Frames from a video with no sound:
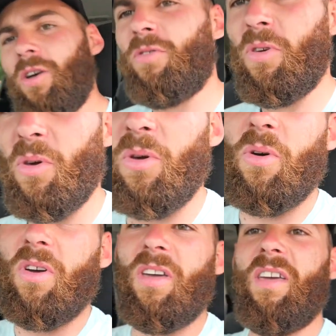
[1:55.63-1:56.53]

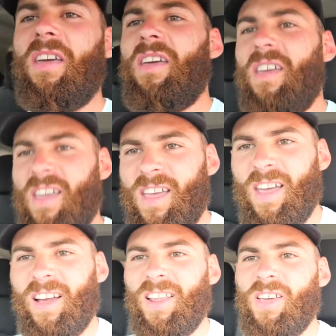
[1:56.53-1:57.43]
to
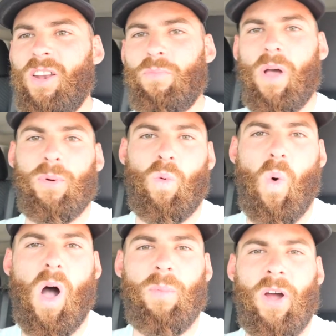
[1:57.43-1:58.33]
probably
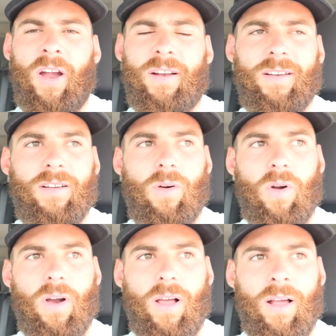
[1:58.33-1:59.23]
Walmart
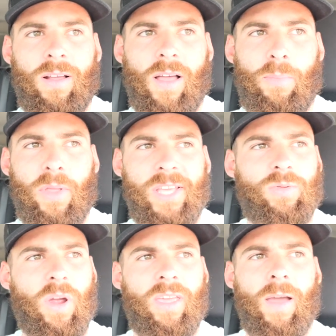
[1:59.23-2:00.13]
or a place
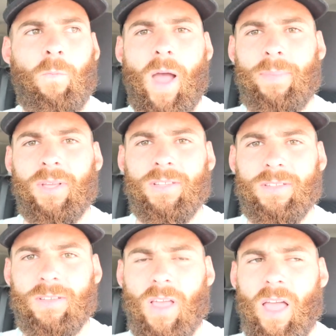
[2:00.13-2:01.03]
where I can get
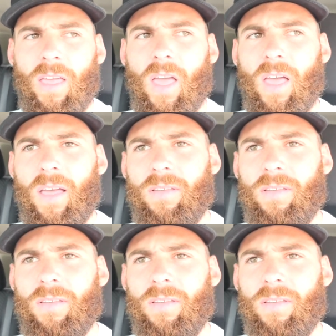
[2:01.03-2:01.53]
weapons. I